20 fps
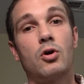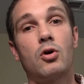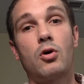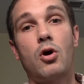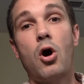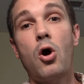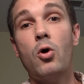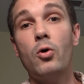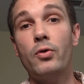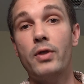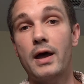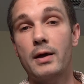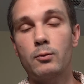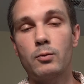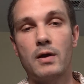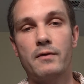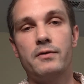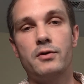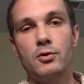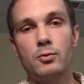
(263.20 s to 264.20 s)
call that
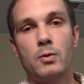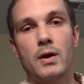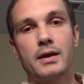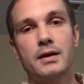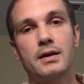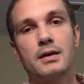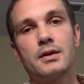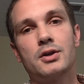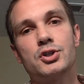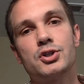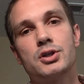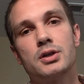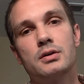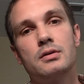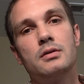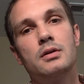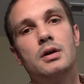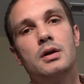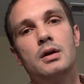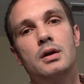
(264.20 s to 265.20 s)
revenue
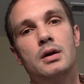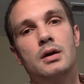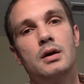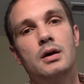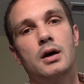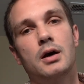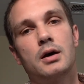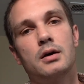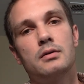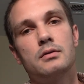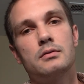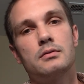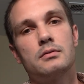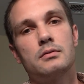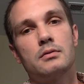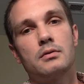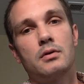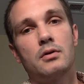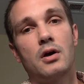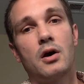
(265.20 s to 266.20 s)
recognition,
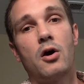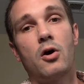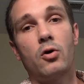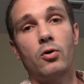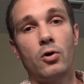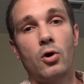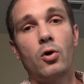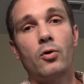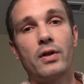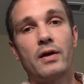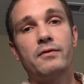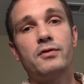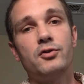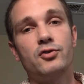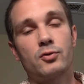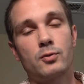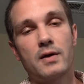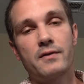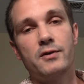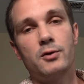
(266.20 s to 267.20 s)
all that
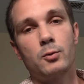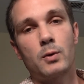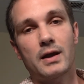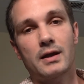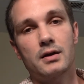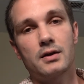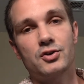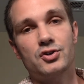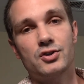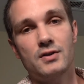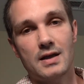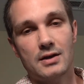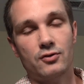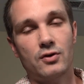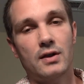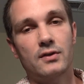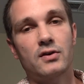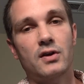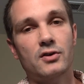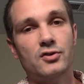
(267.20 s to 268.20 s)
future revenue recognition, that
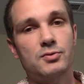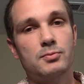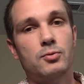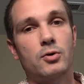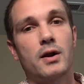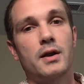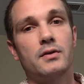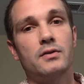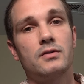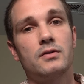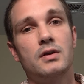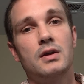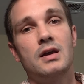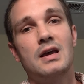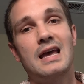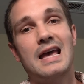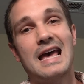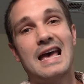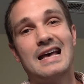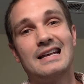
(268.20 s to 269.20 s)
transaction price,
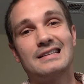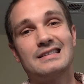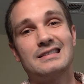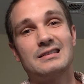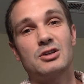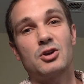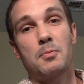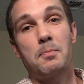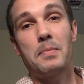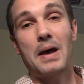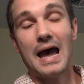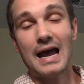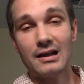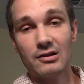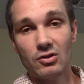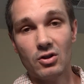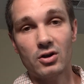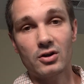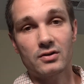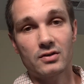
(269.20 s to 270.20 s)
as your
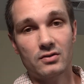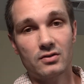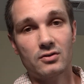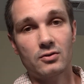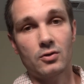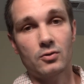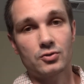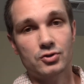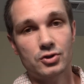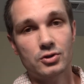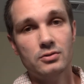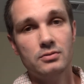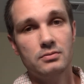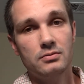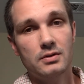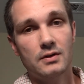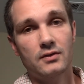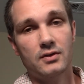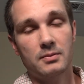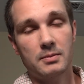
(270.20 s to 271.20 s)
backlog disclosure.
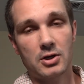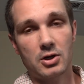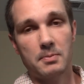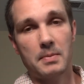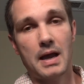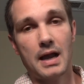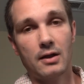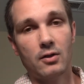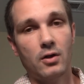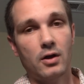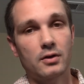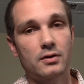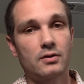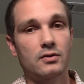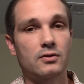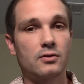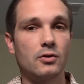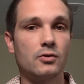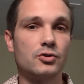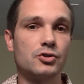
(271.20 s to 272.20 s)
That's going to be your backlog
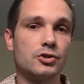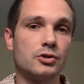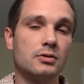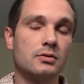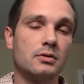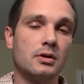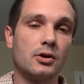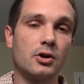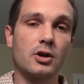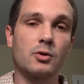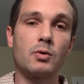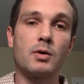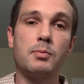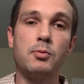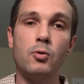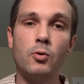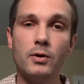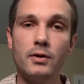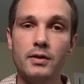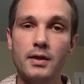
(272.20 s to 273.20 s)
disclosure, and you're going to
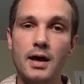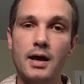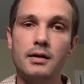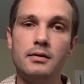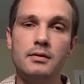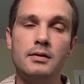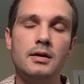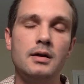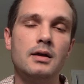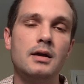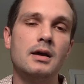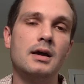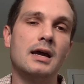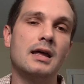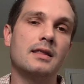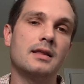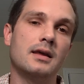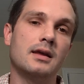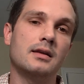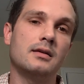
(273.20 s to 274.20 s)
report that.
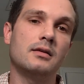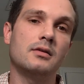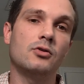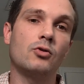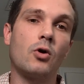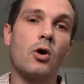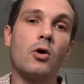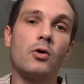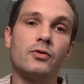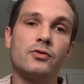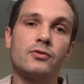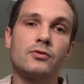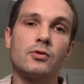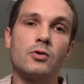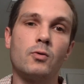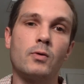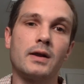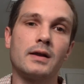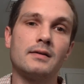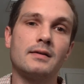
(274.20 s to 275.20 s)
And then you're also
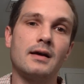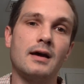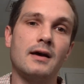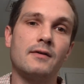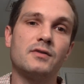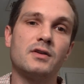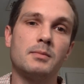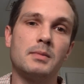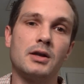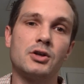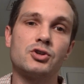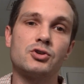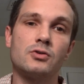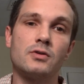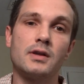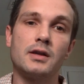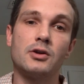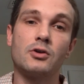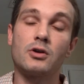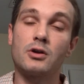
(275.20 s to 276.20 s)
going to have to make sure
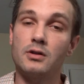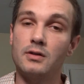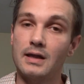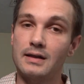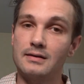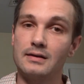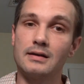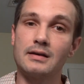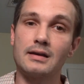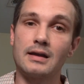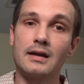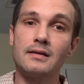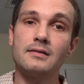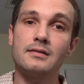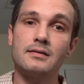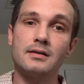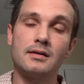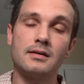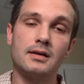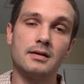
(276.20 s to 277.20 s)
that you're collecting
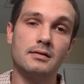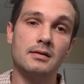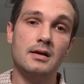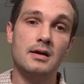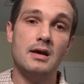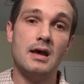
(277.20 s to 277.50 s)
against it and